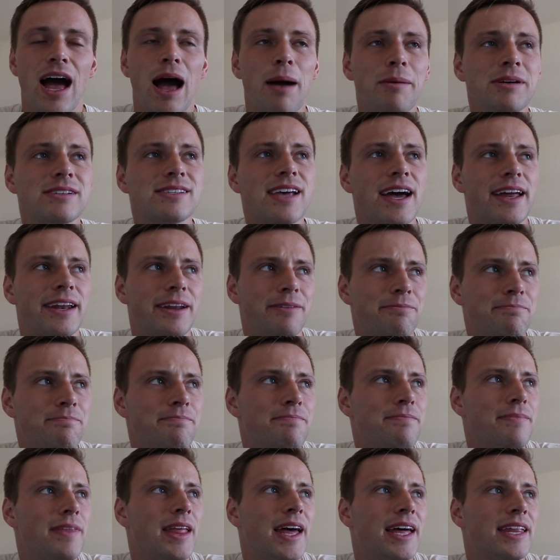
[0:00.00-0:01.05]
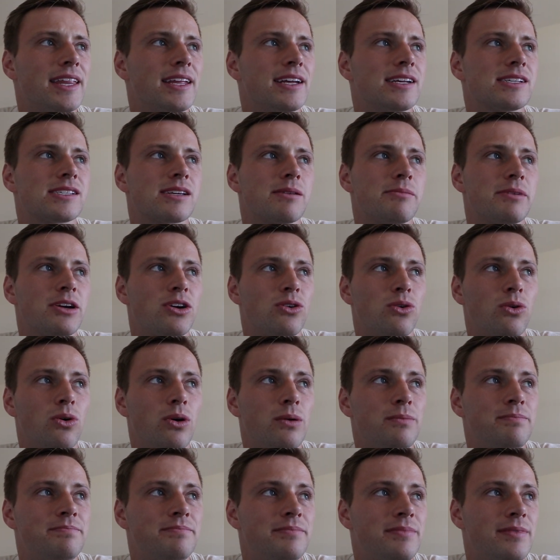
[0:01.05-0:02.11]
I'm excited. I think it's gonna be
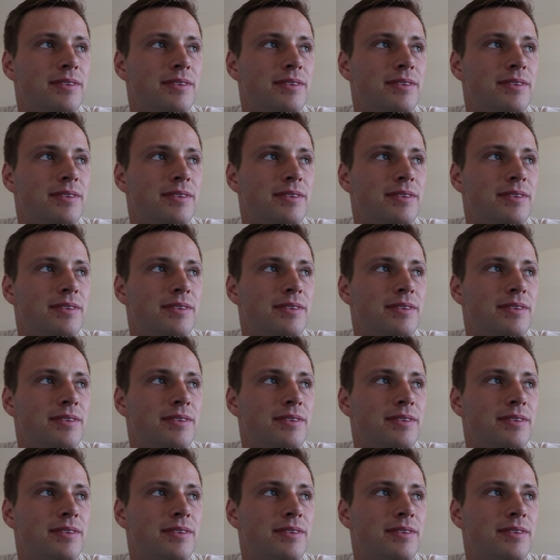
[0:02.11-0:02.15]
cool.